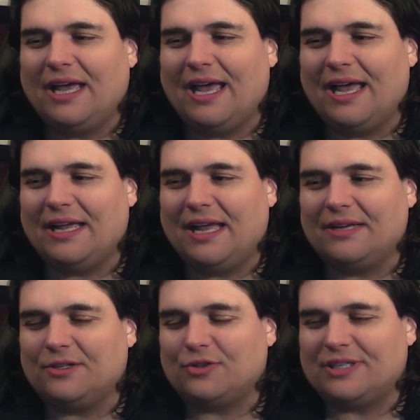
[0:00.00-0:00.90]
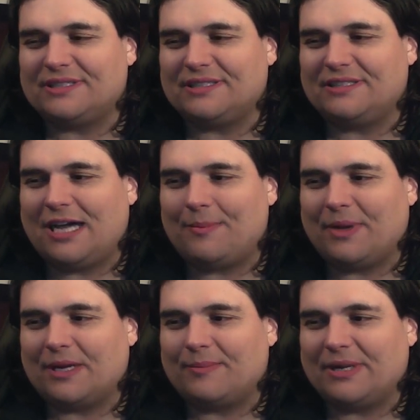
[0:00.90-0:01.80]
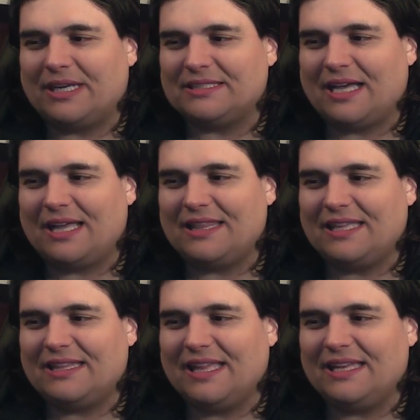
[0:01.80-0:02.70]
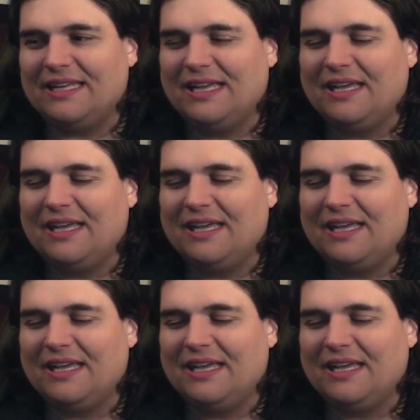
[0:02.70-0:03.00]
and address this topic, because I think that